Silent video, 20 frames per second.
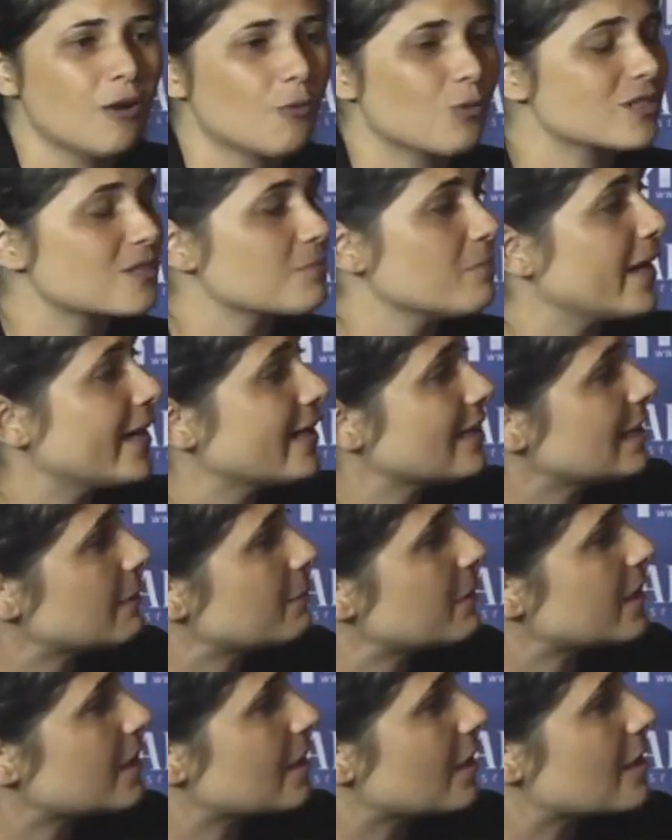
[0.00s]
was
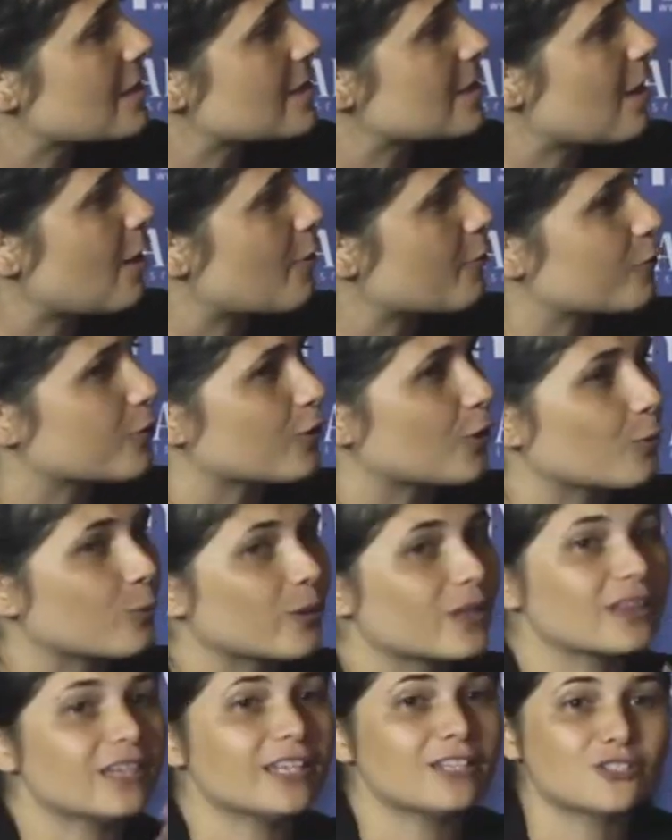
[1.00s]
mainly because of the
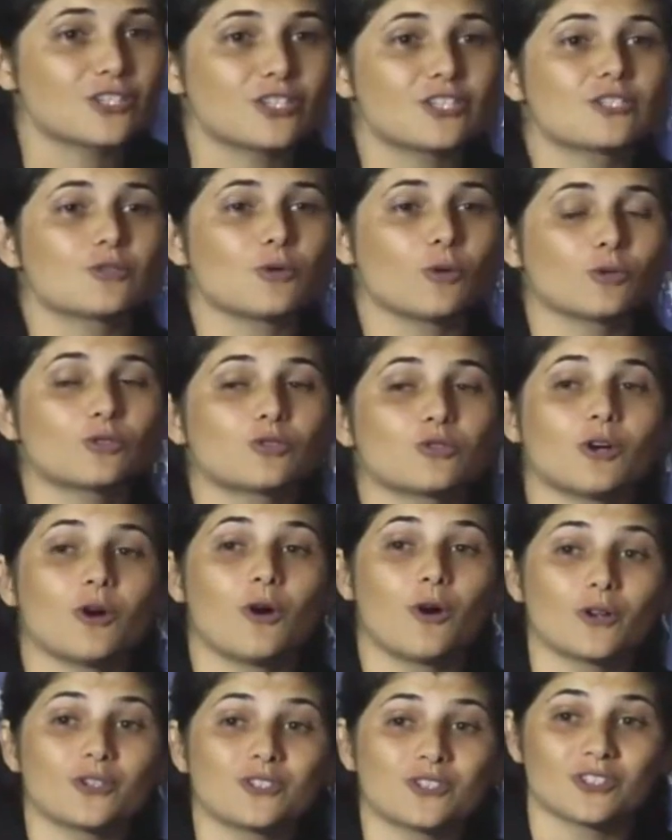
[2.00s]
religious
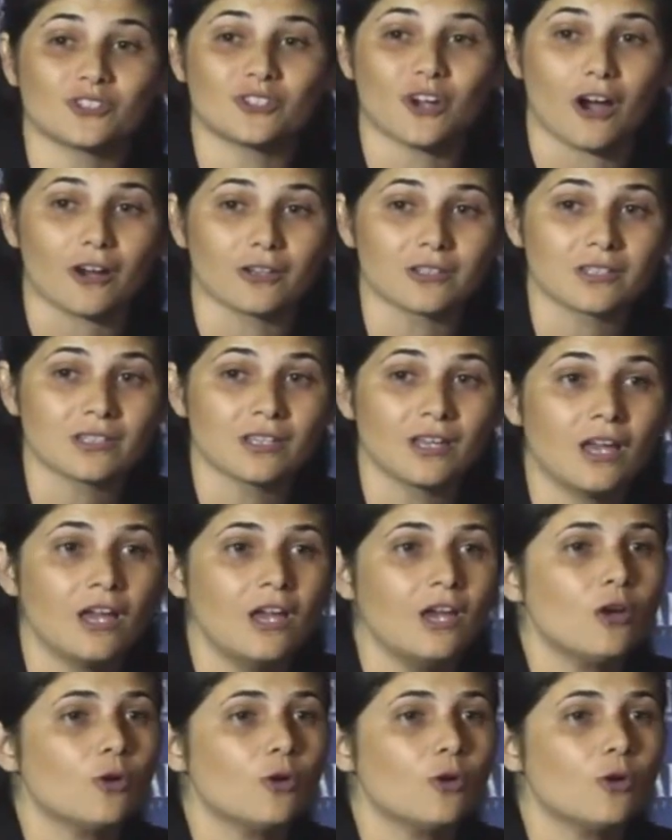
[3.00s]
ultra-orthodox